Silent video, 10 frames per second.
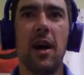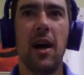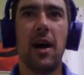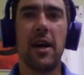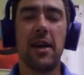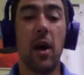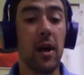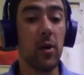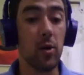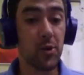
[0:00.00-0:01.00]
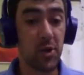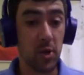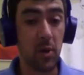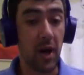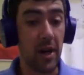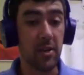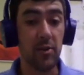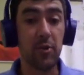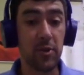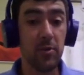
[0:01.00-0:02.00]
I
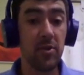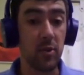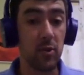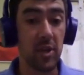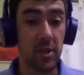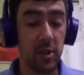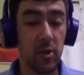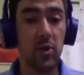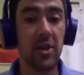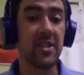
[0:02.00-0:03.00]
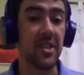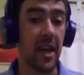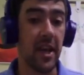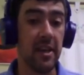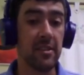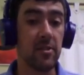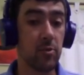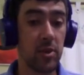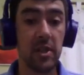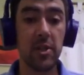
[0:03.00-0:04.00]
agree with you that the USA is a
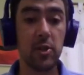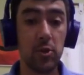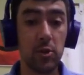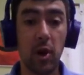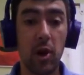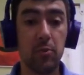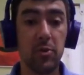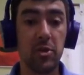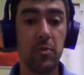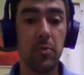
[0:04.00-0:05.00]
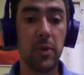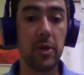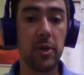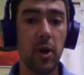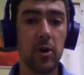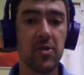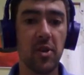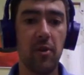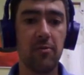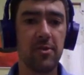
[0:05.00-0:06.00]
really good option because
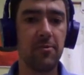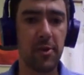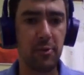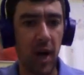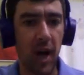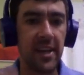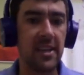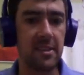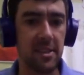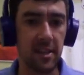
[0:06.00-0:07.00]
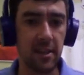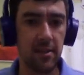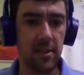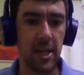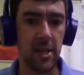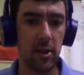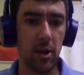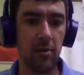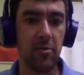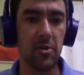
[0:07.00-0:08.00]
of the variety that it
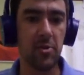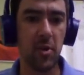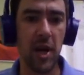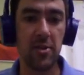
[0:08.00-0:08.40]
offers, right?